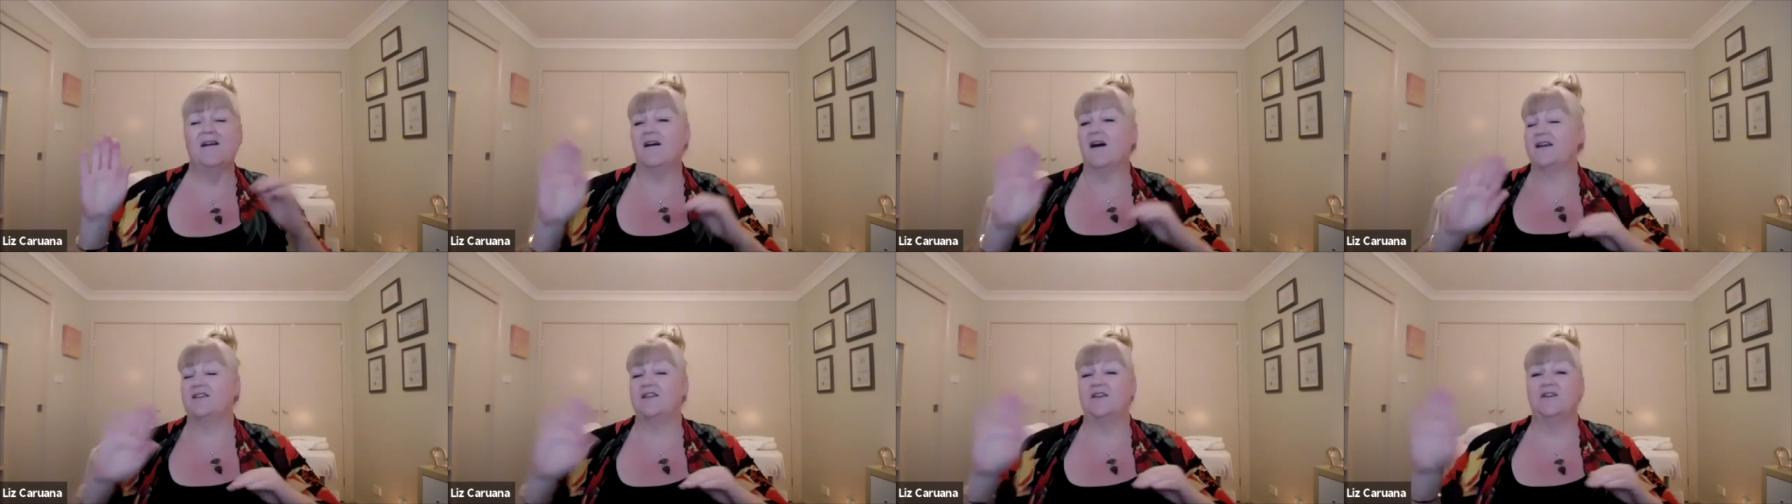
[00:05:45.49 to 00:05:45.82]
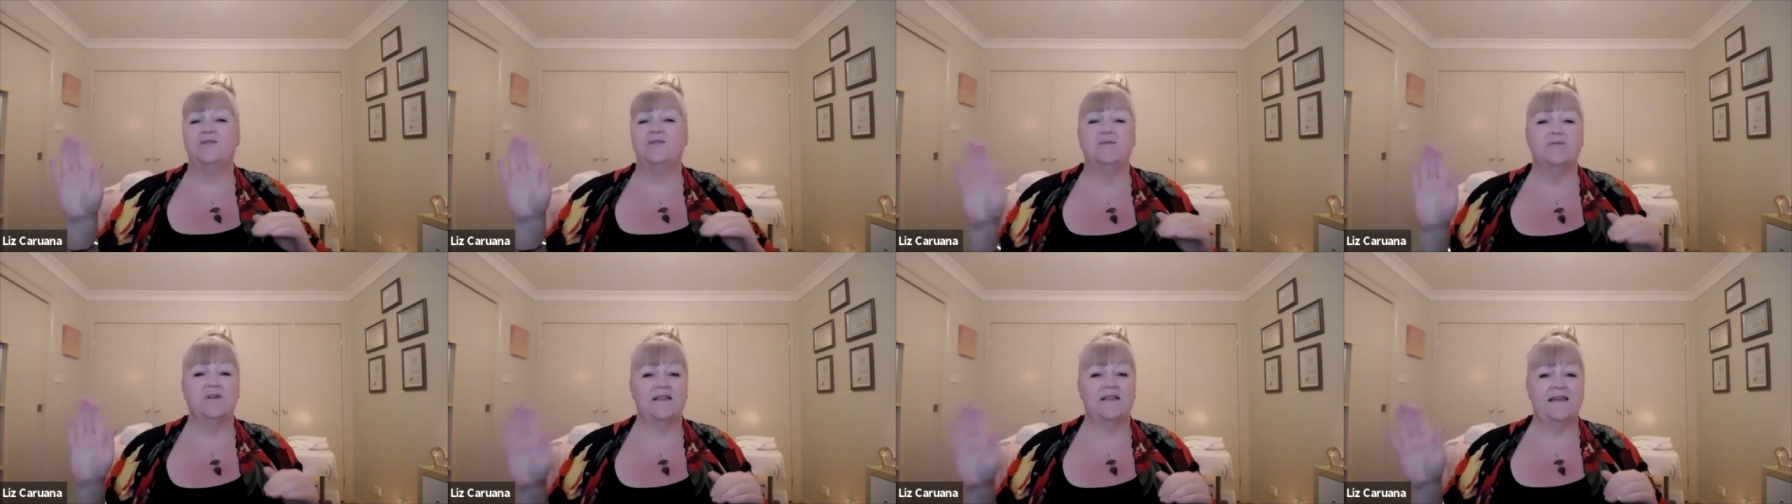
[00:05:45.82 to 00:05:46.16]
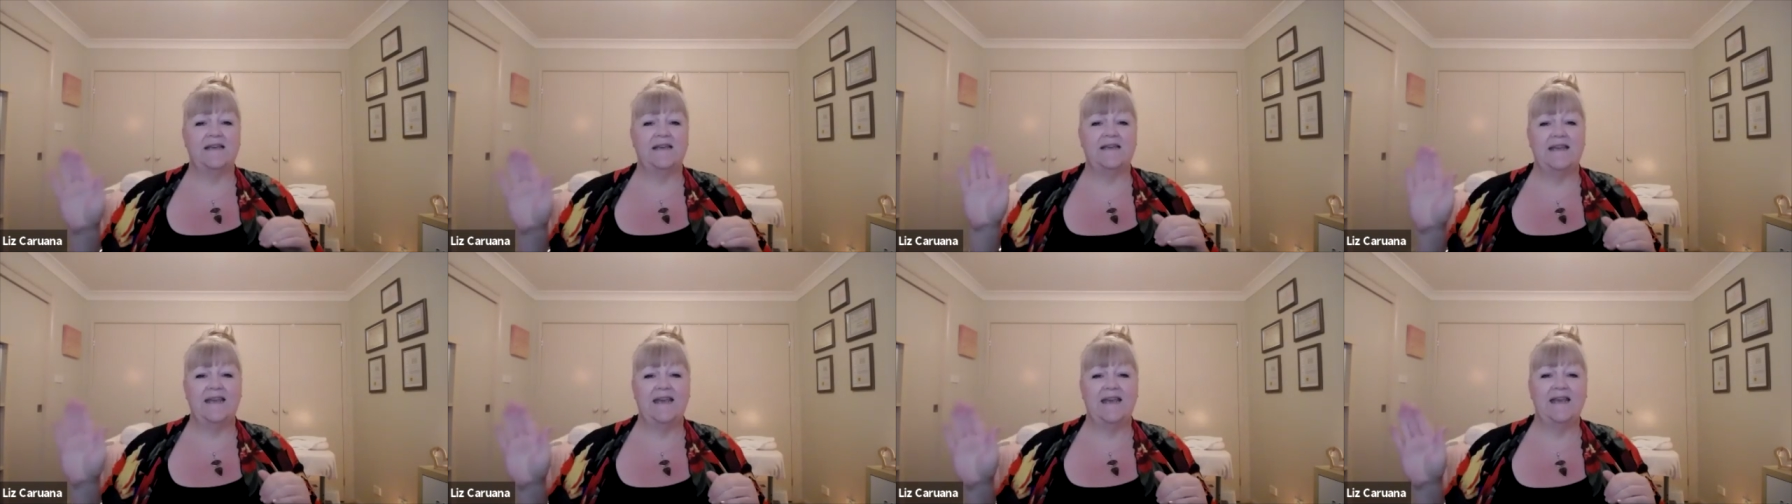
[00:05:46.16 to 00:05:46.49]
I don't really
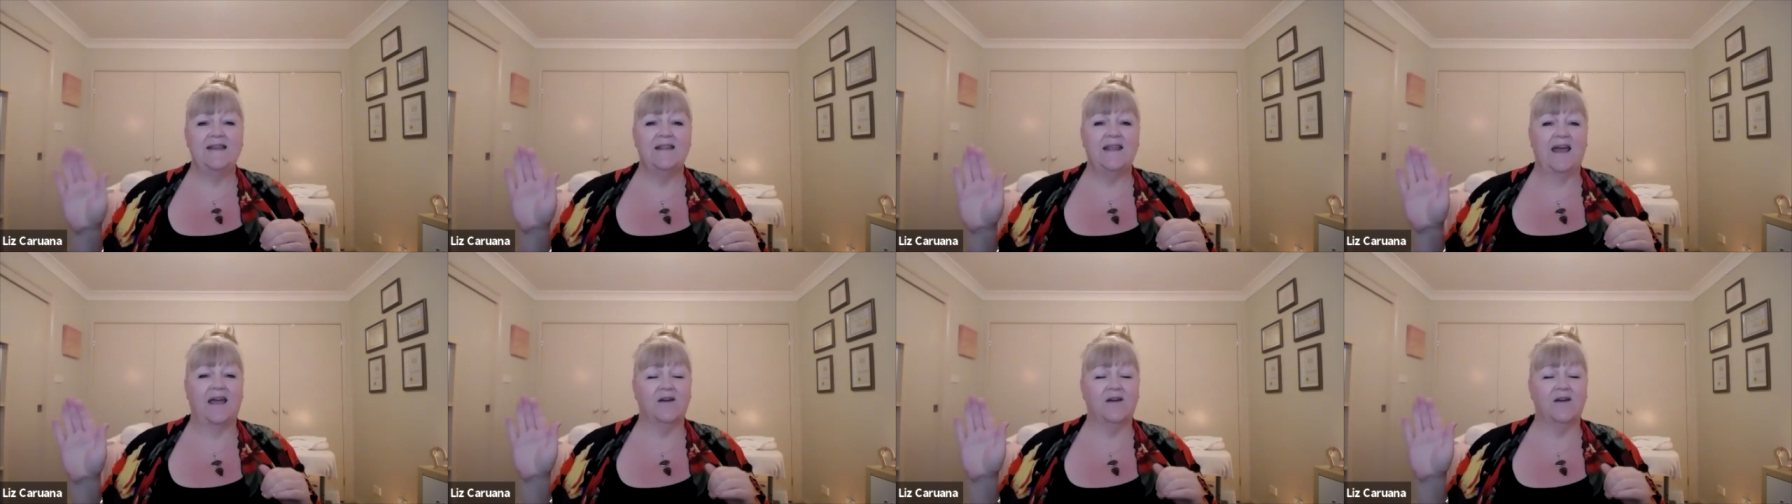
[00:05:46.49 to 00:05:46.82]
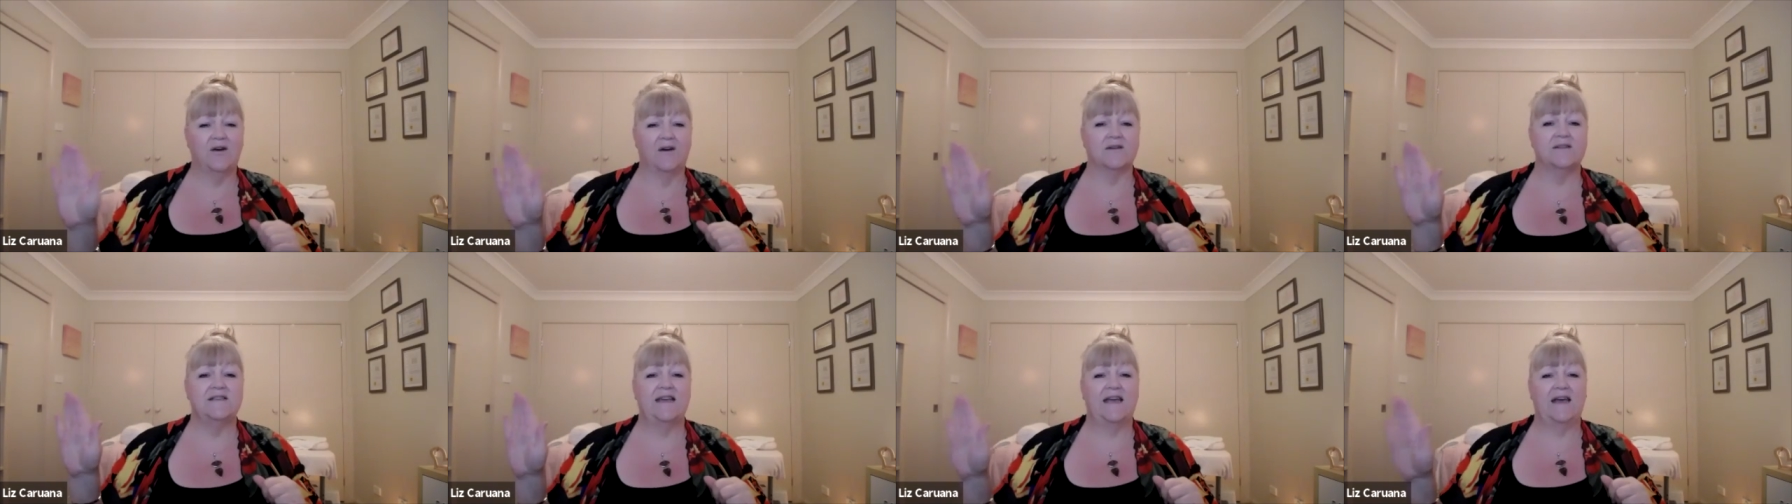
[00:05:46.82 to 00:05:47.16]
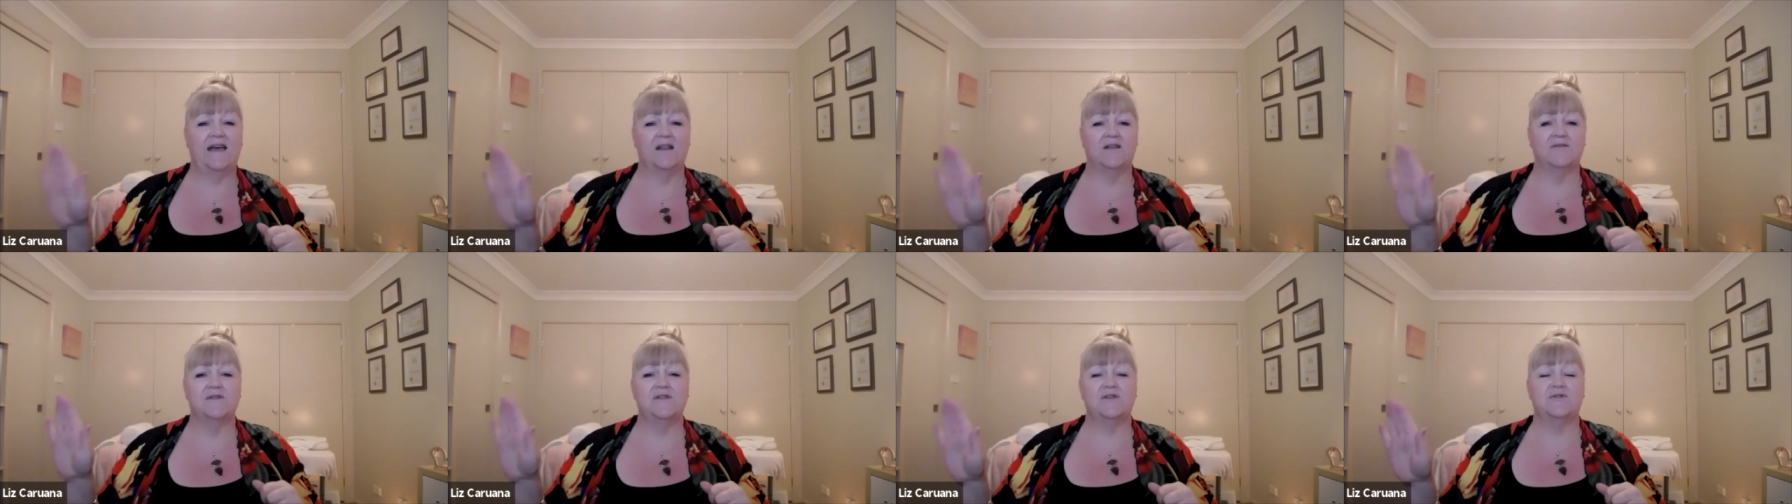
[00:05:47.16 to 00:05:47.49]
need that
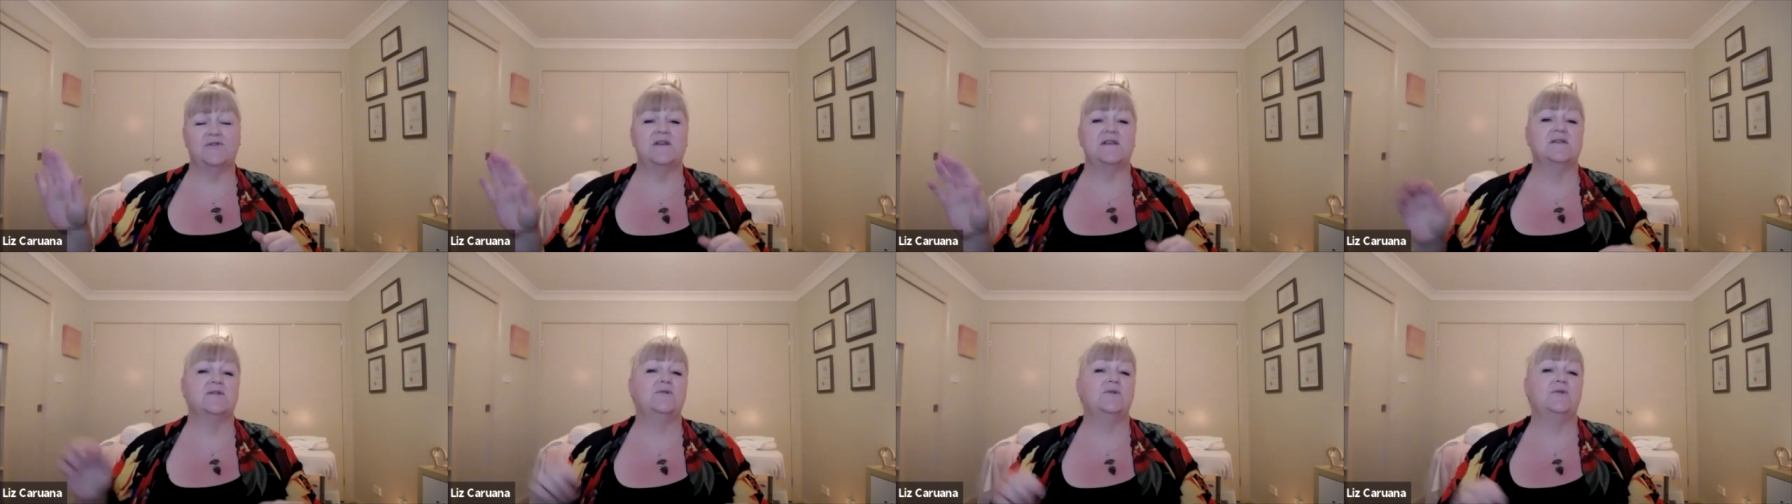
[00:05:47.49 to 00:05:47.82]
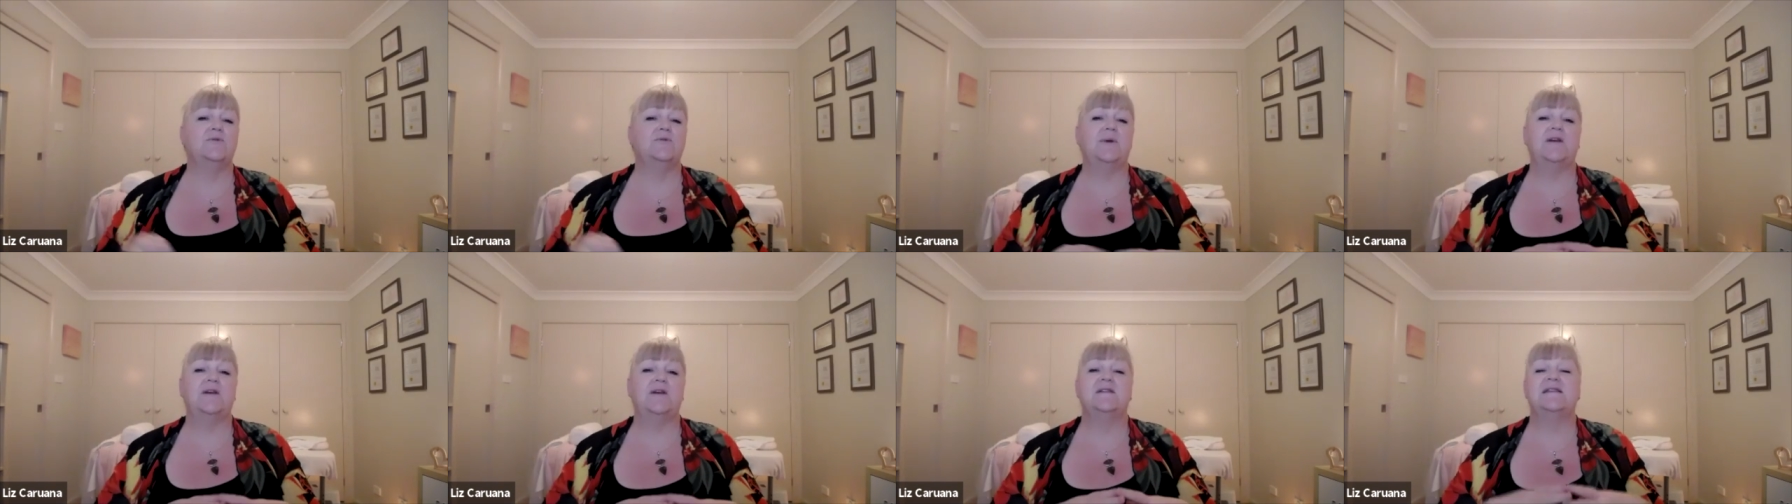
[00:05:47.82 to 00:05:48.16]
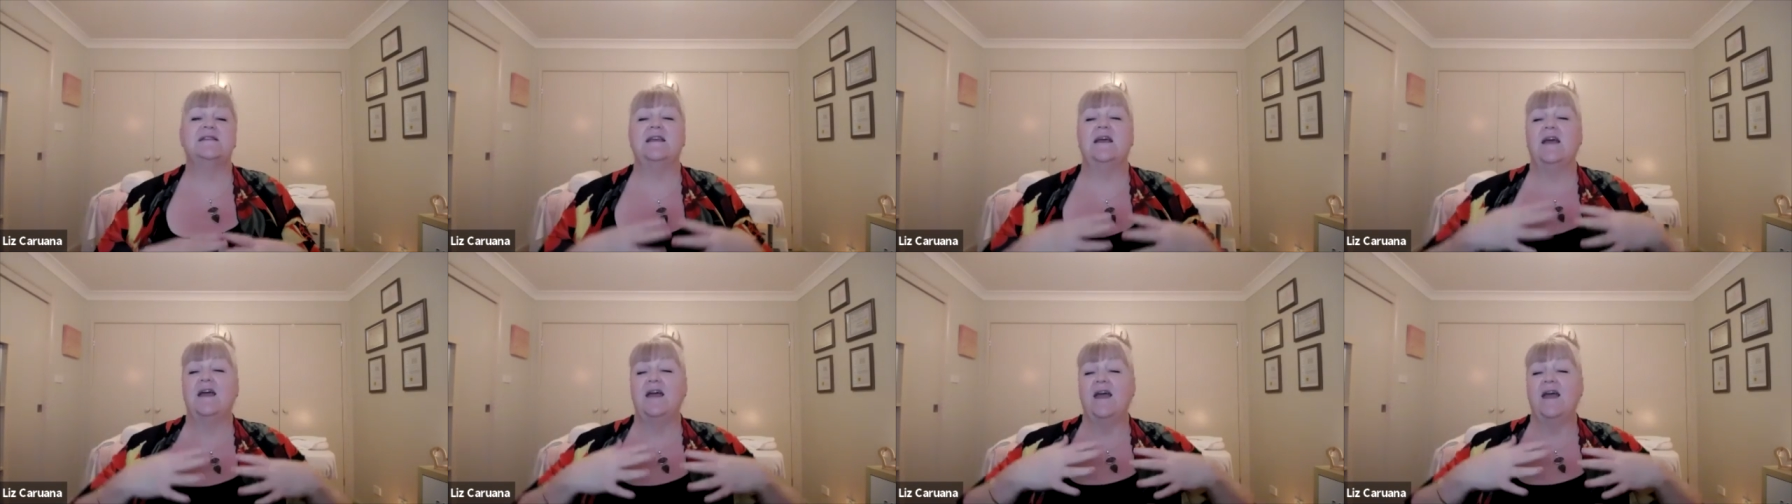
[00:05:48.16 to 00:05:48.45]
cocktail of stress hormones,